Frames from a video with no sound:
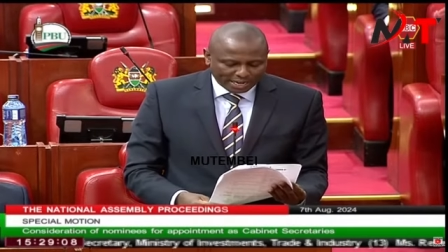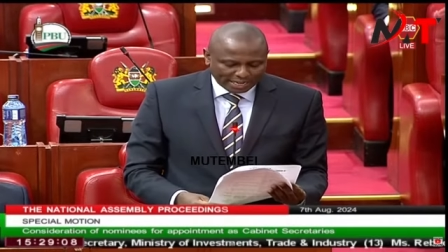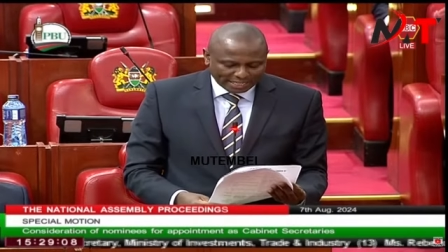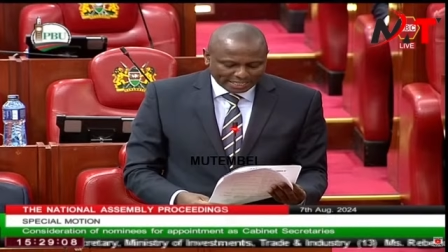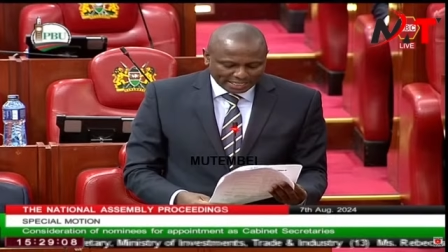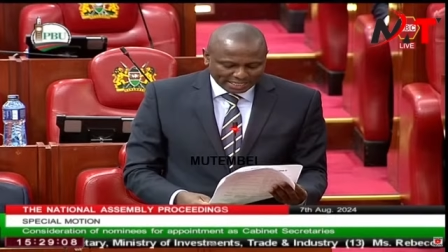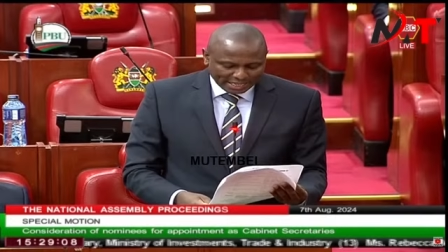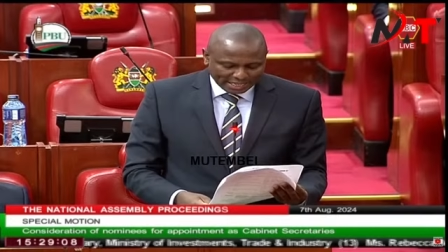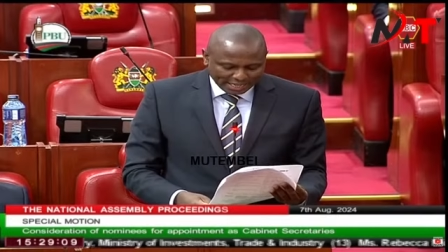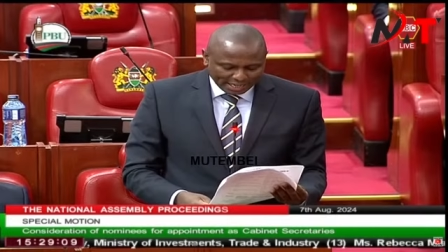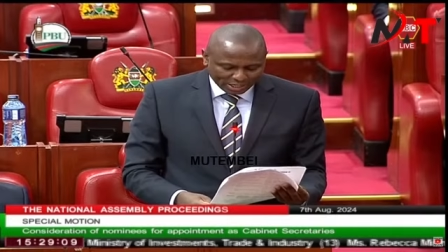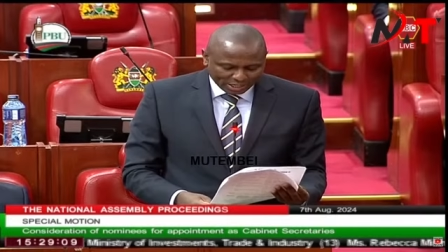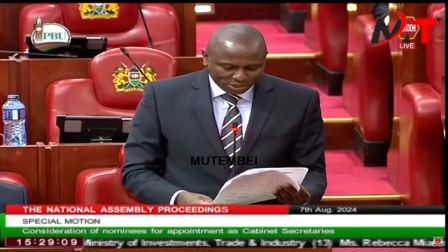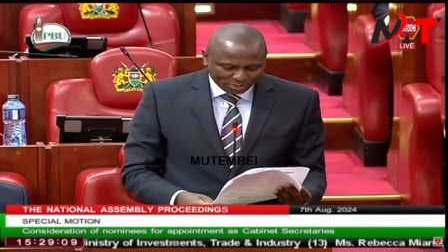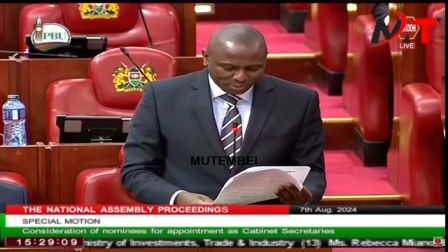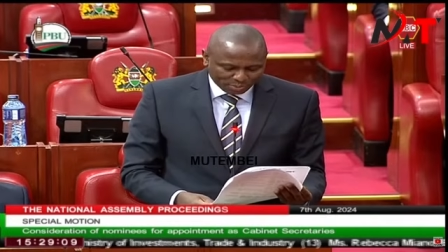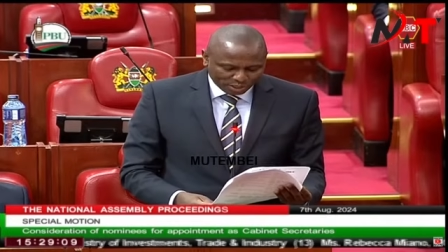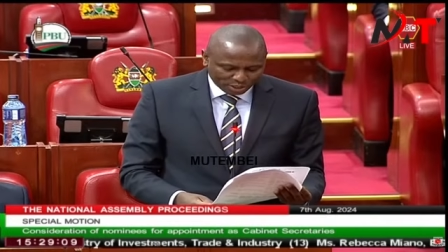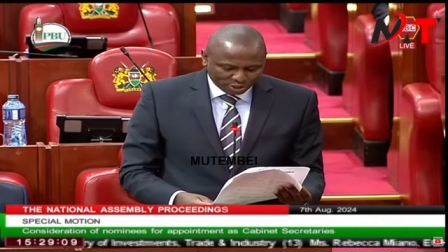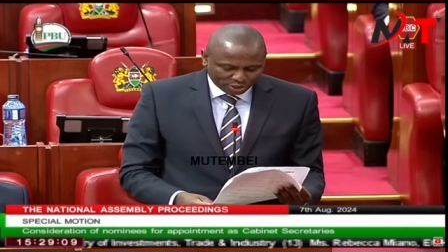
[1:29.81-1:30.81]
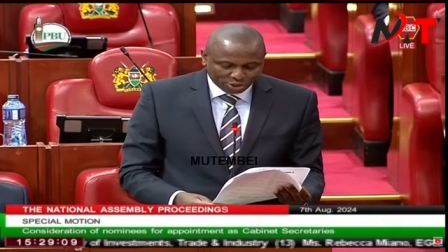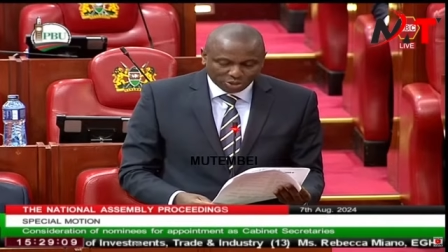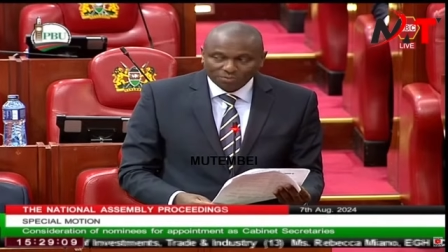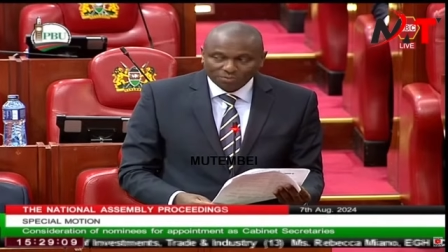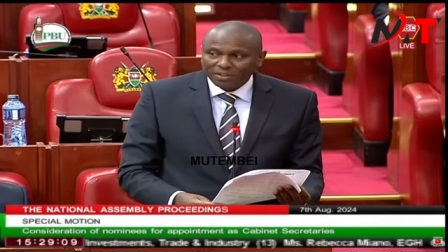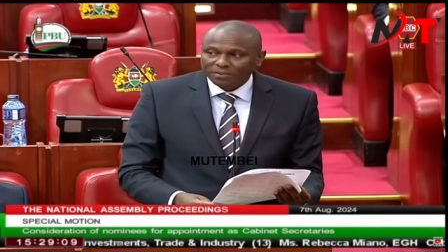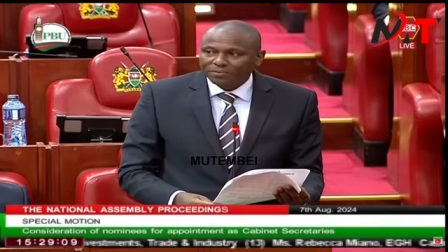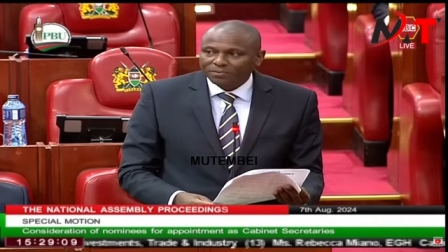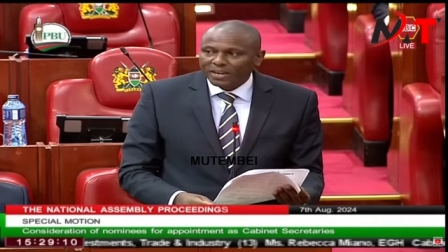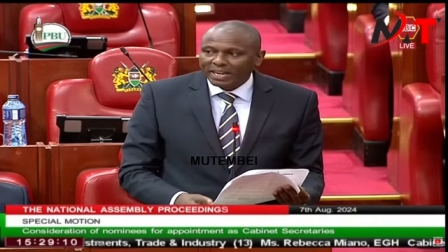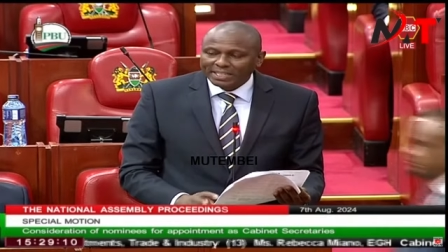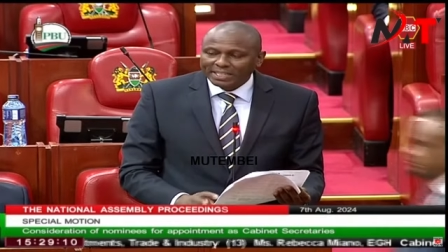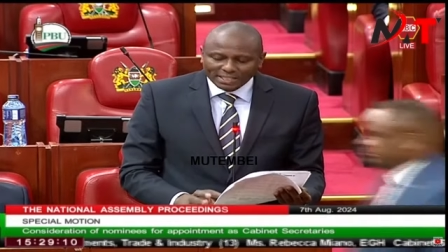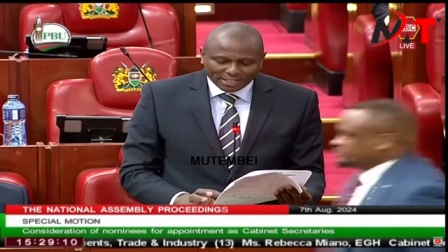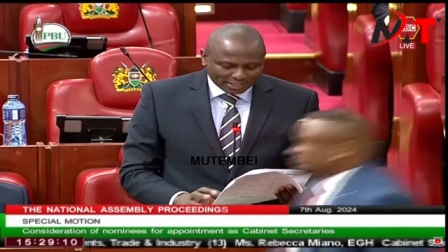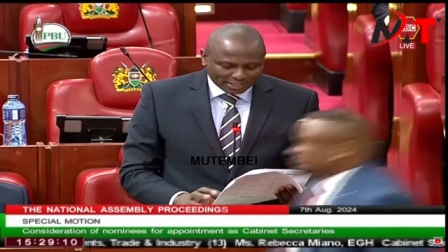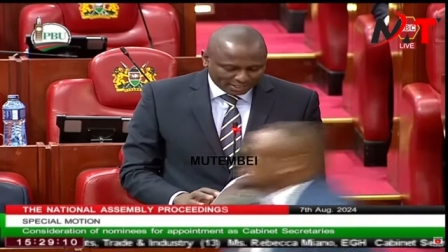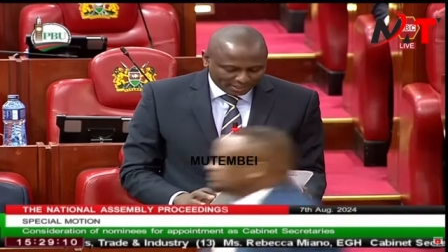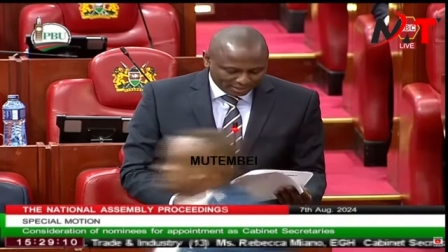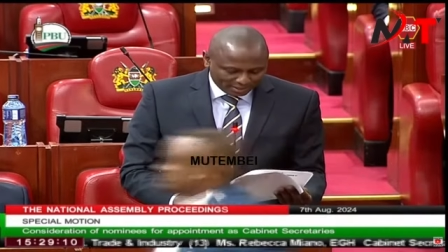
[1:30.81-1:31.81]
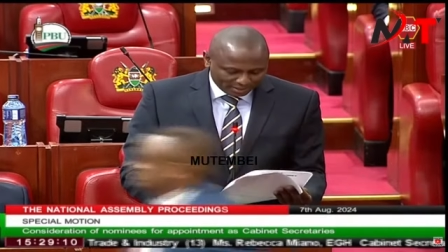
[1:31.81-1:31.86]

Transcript: EGH, Ministry of Defense.